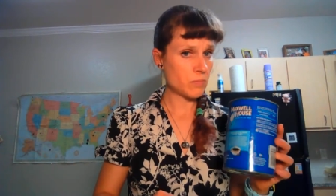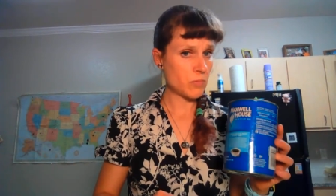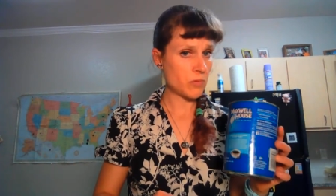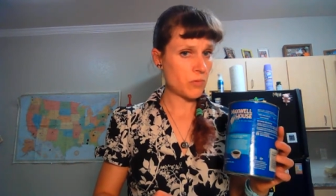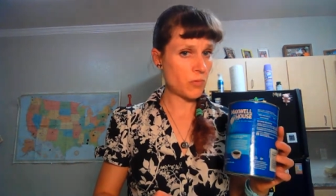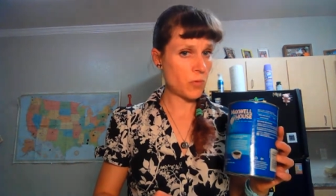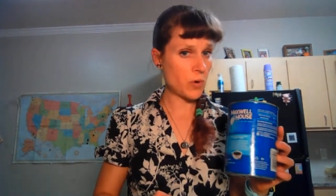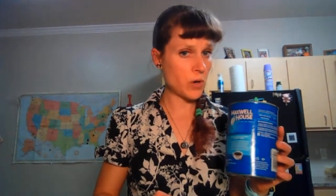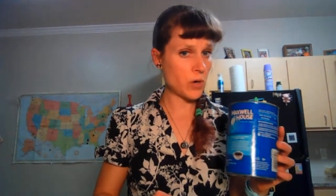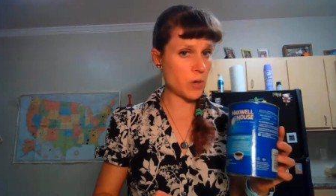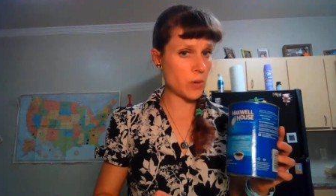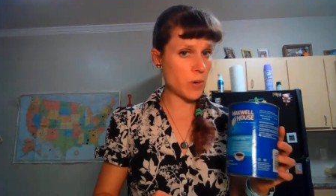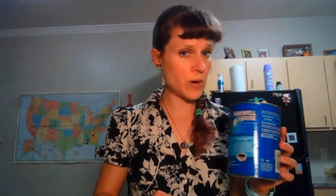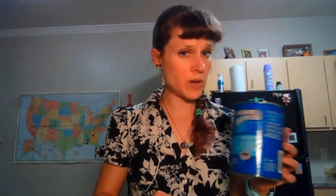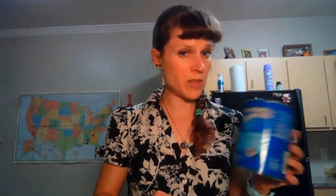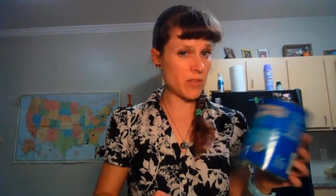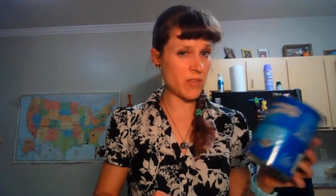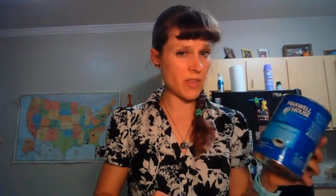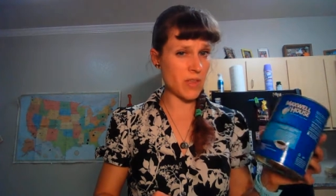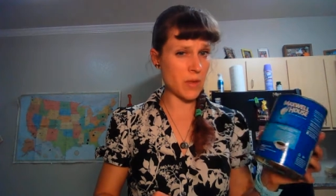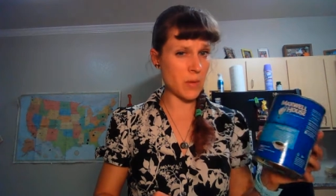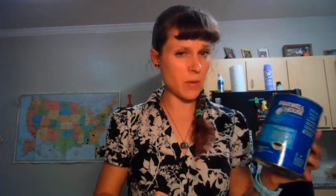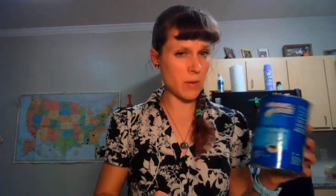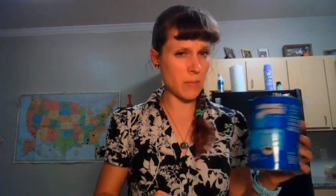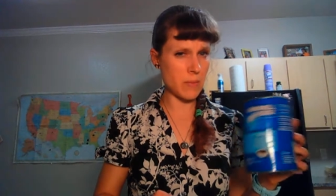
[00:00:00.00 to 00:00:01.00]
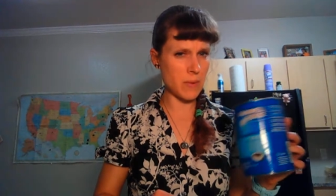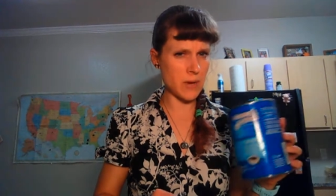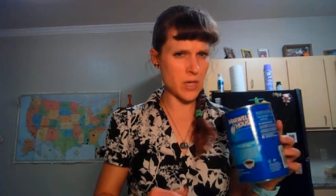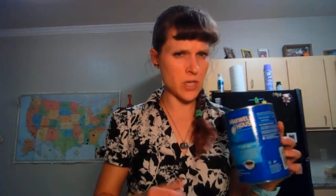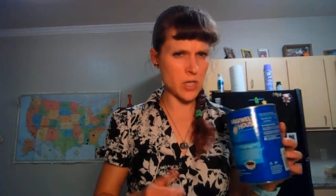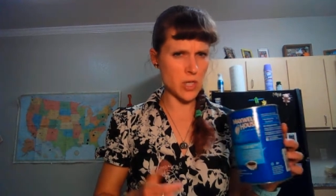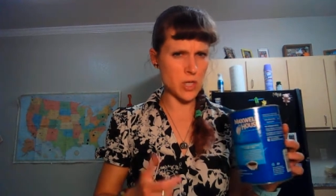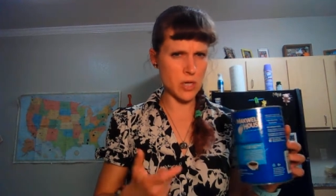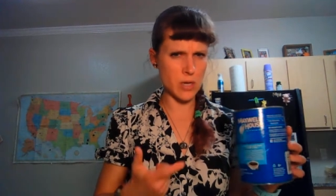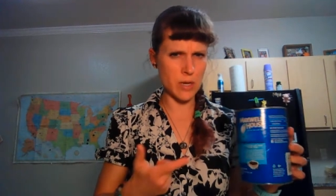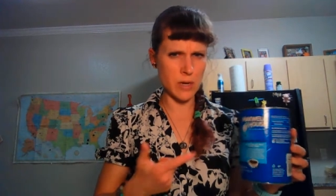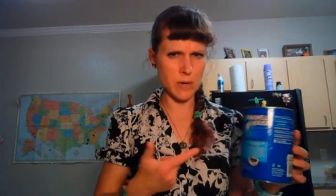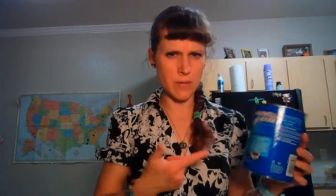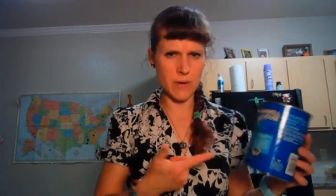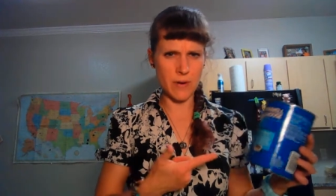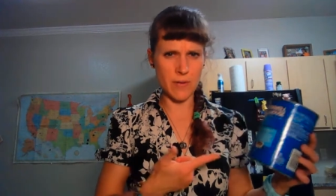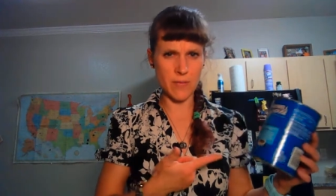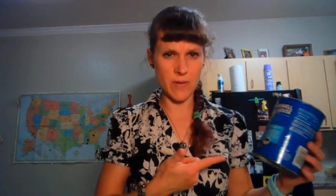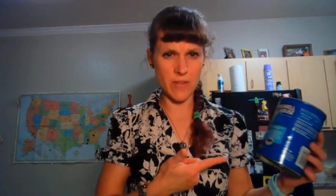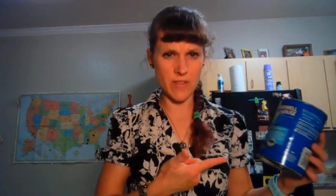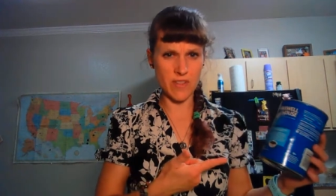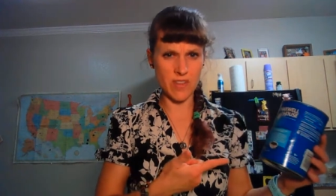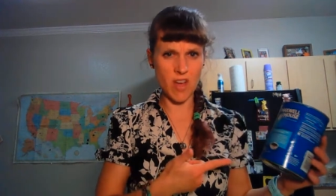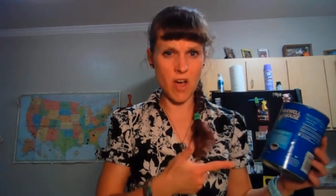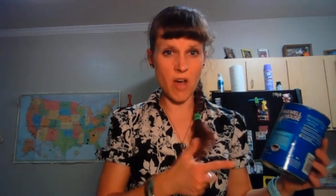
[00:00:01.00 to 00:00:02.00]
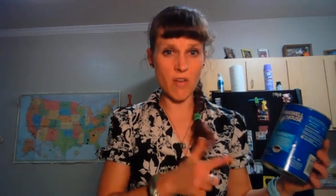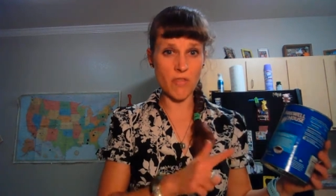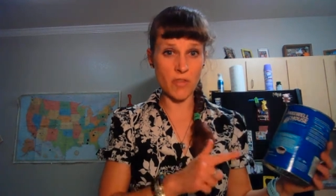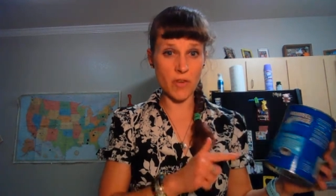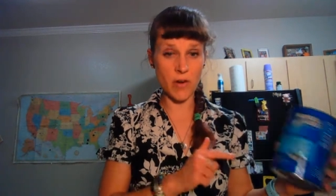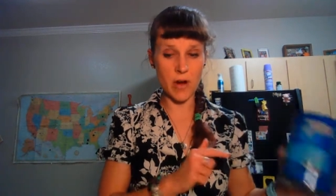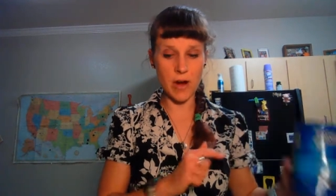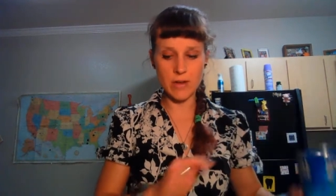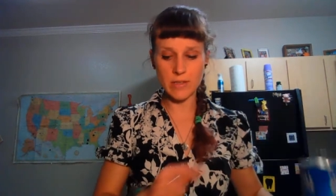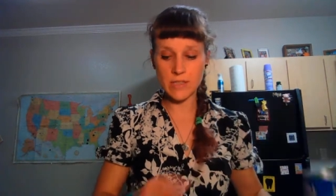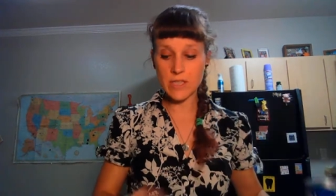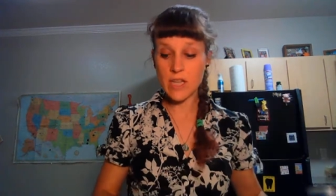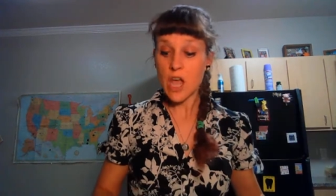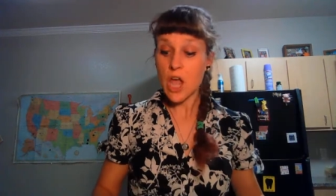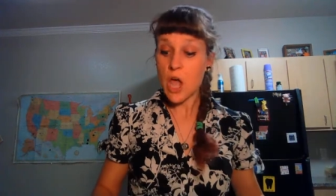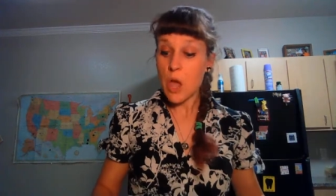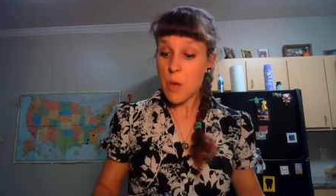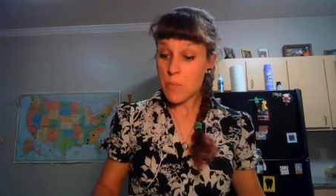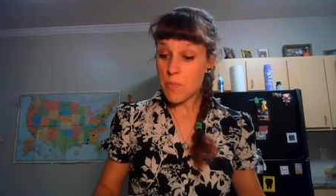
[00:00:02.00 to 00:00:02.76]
before you do anything, you want to make sure you get rid of all the coffee grounds.